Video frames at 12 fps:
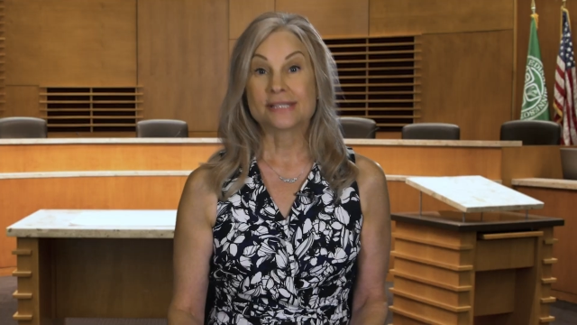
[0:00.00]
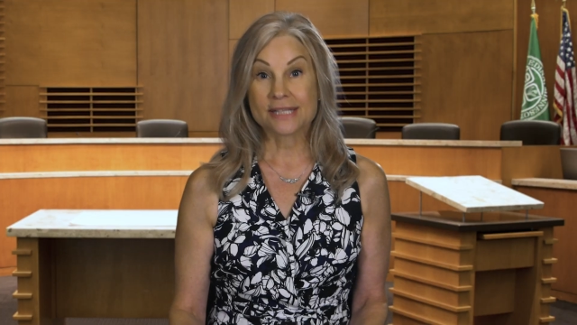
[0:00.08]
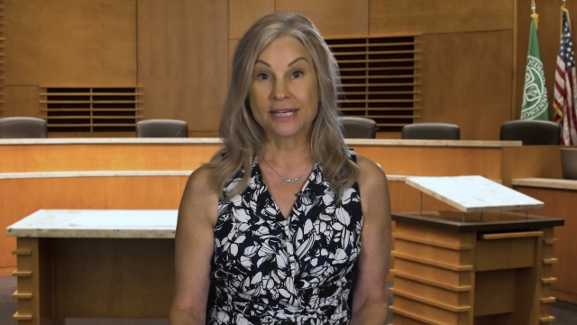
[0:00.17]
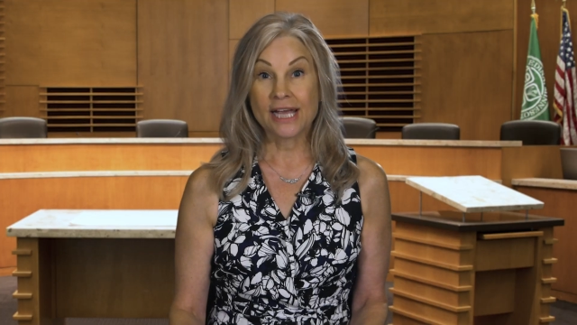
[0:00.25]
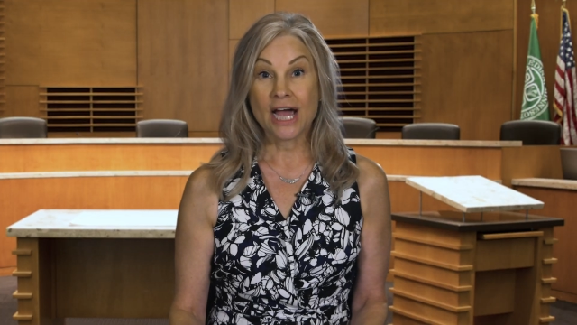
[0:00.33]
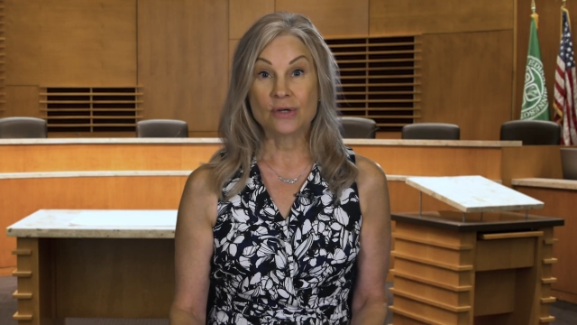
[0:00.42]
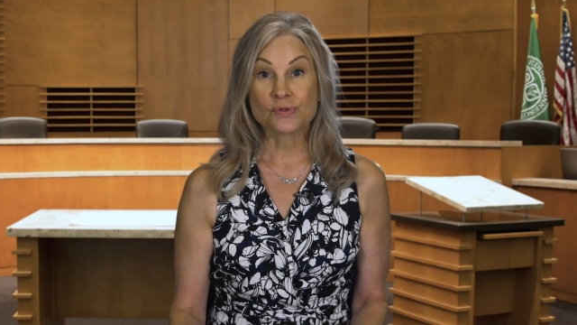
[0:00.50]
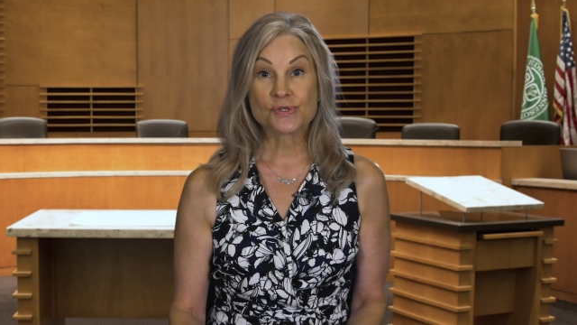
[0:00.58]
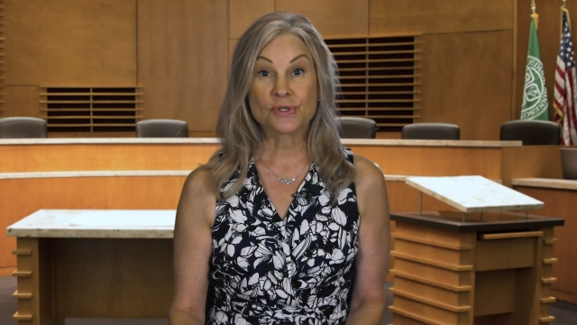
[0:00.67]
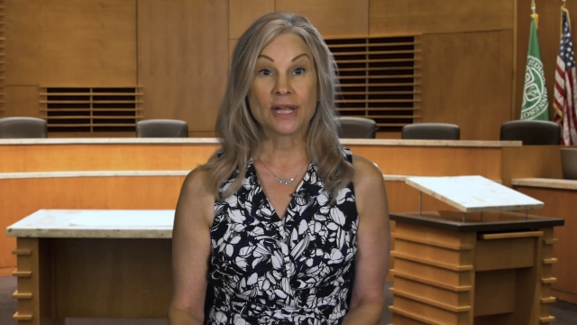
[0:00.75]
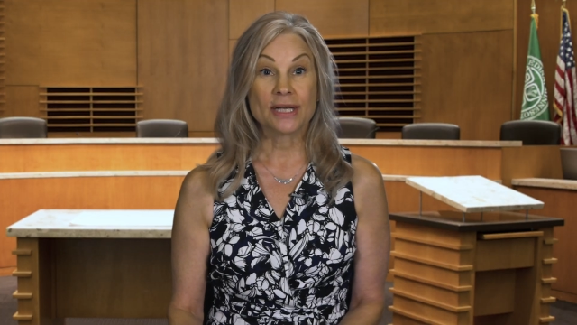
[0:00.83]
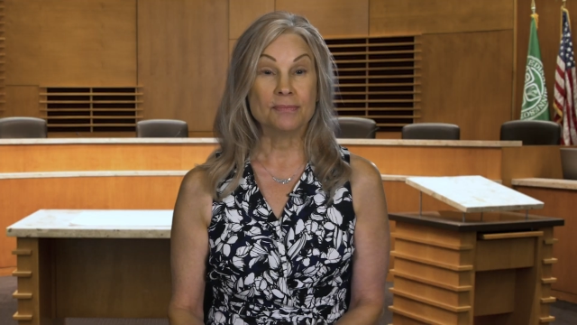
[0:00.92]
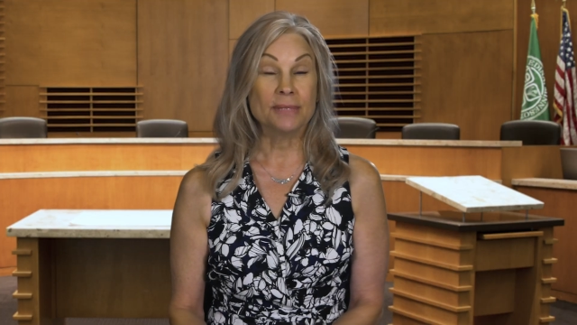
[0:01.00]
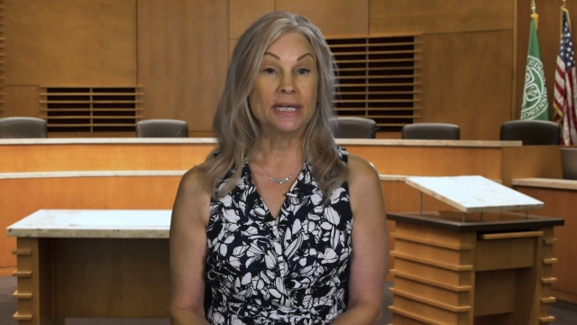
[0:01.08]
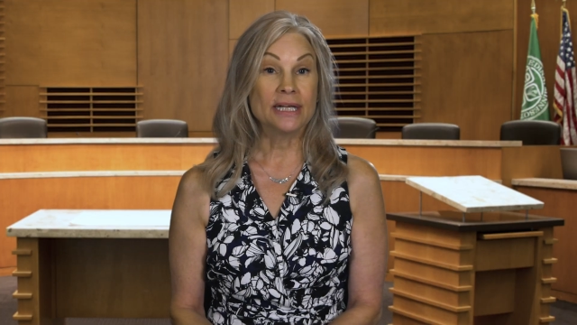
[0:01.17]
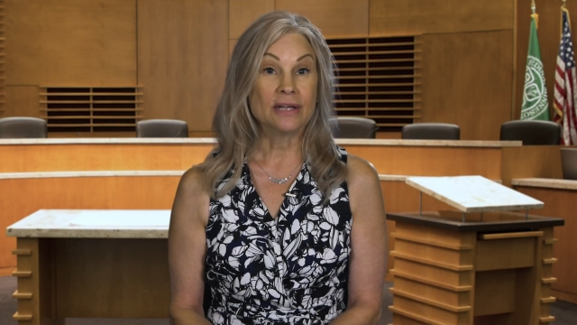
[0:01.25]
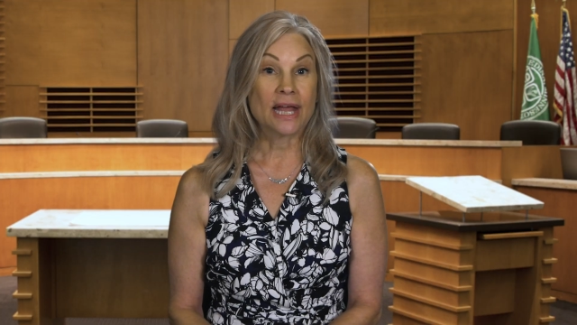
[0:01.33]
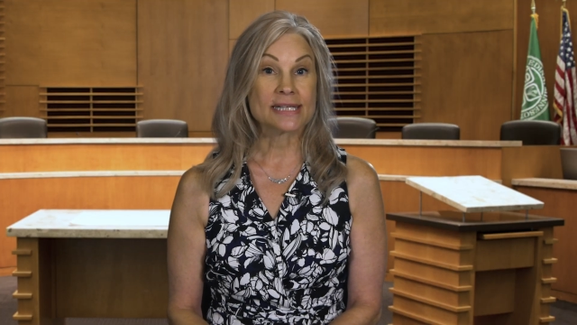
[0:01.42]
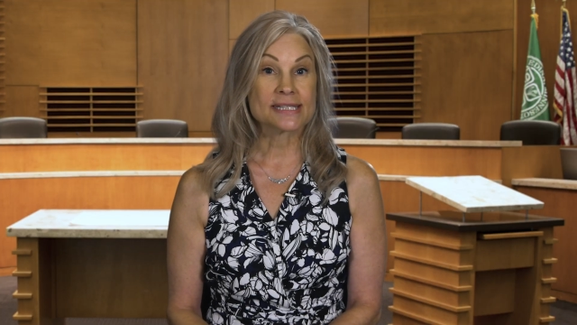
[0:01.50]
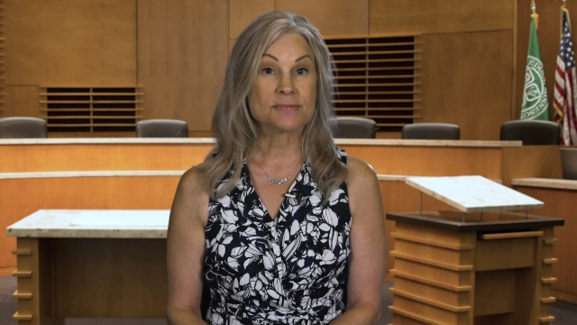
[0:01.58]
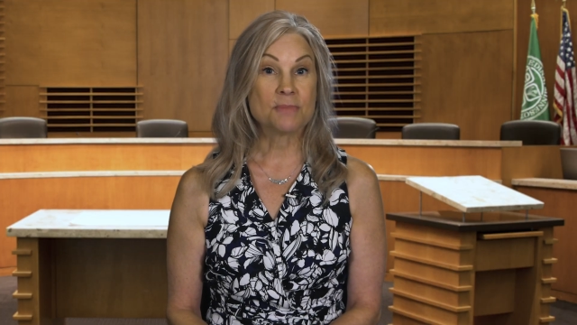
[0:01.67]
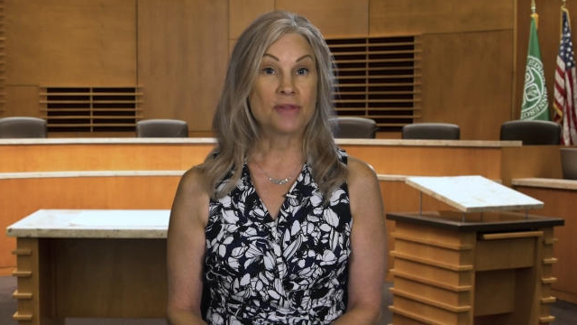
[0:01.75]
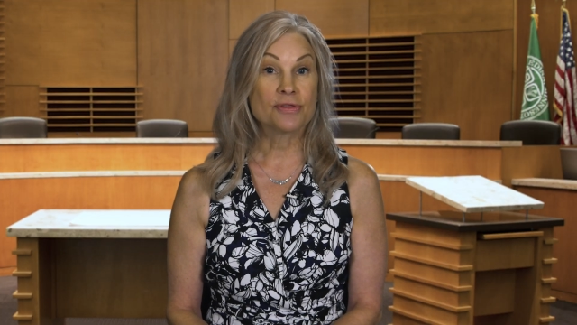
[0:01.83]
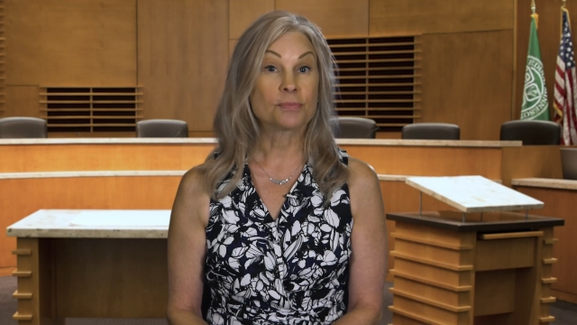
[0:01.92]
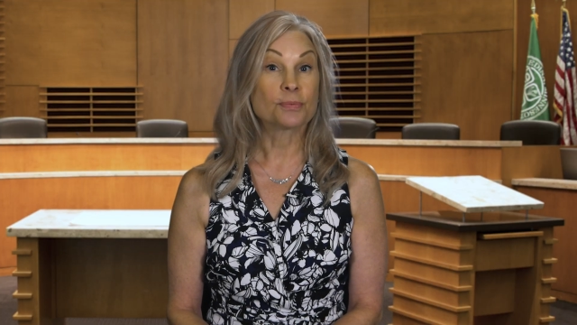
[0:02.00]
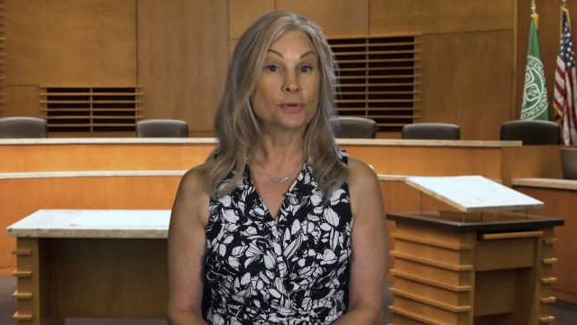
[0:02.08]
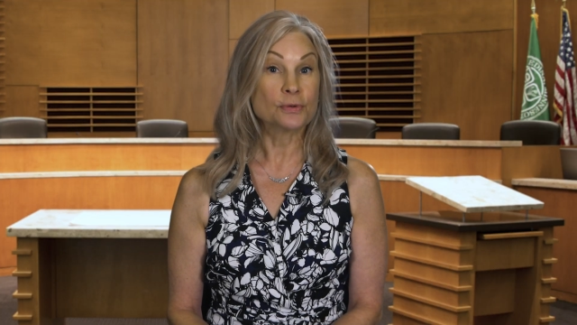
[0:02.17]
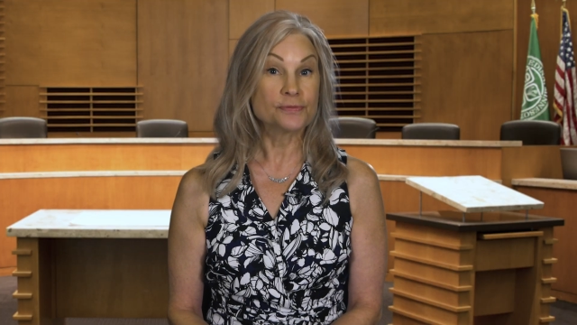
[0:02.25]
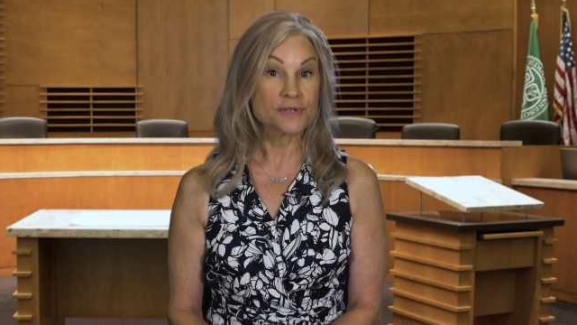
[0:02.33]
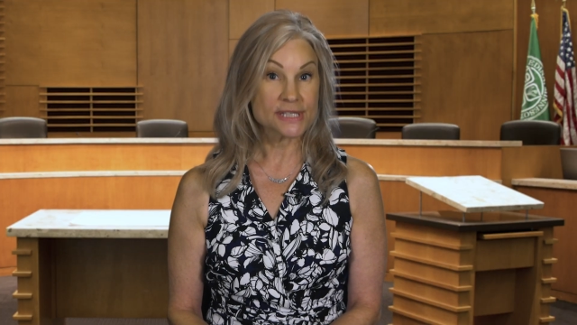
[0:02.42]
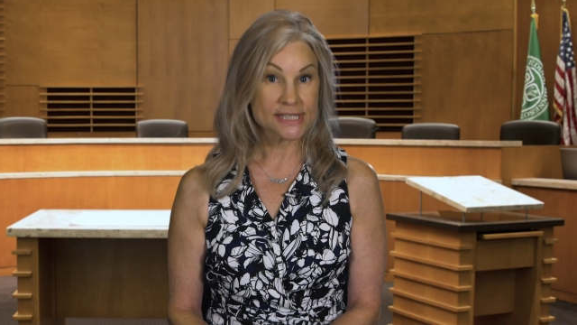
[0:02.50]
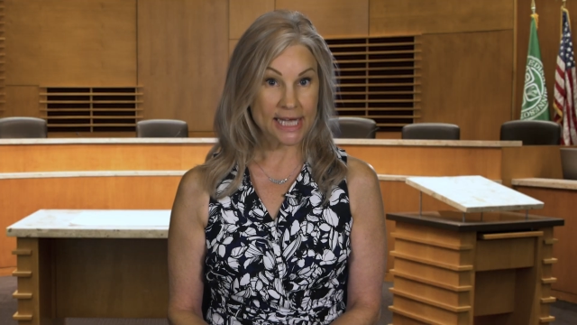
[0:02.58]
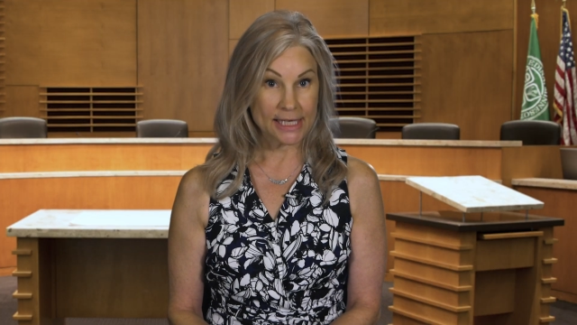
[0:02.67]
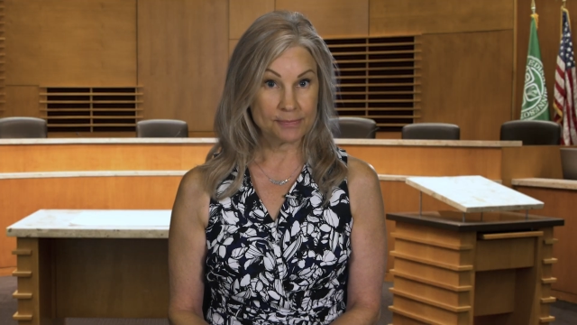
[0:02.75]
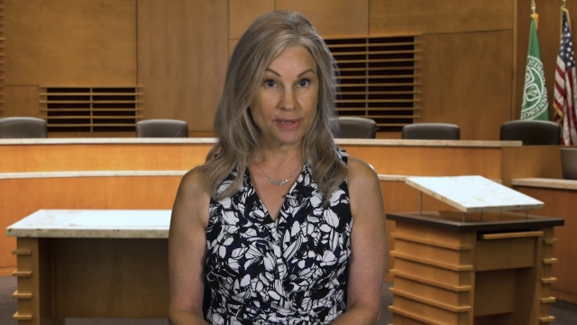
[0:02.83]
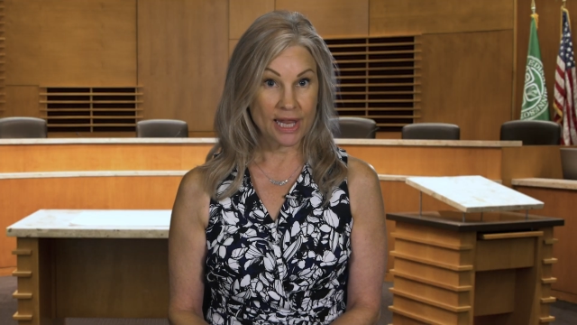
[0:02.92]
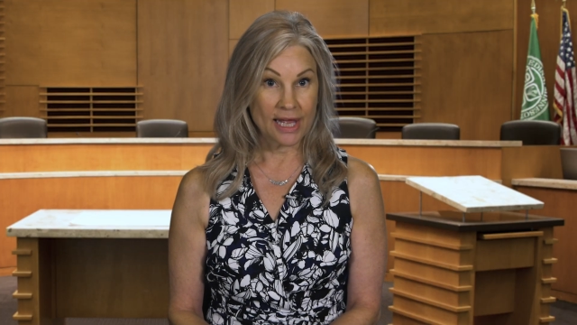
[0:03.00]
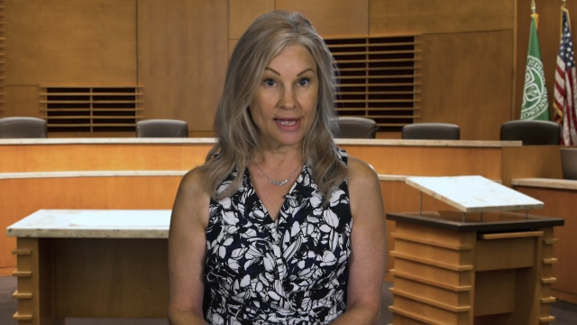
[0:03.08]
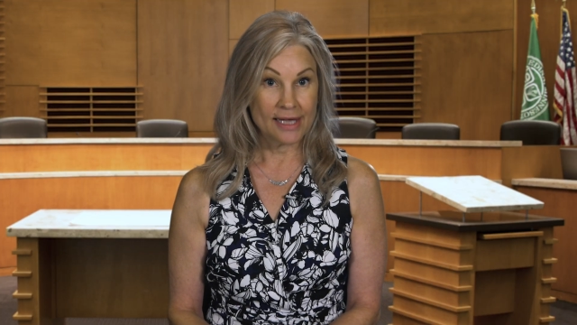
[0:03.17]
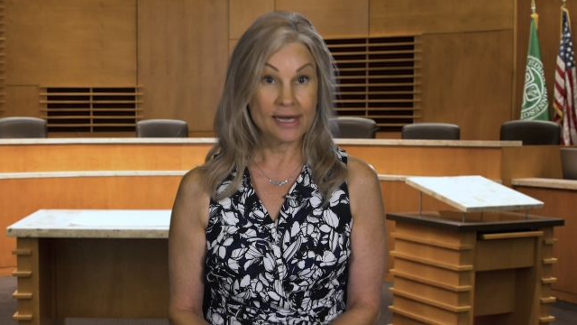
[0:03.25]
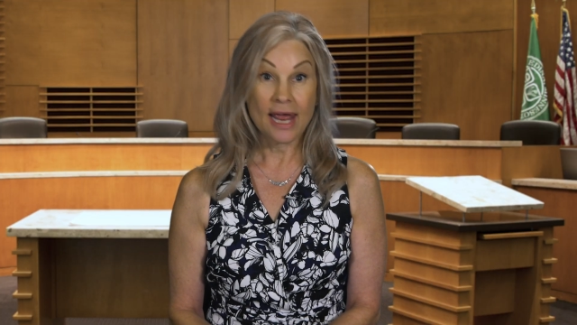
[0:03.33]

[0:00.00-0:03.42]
The City Council at a meeting last month approved the site plan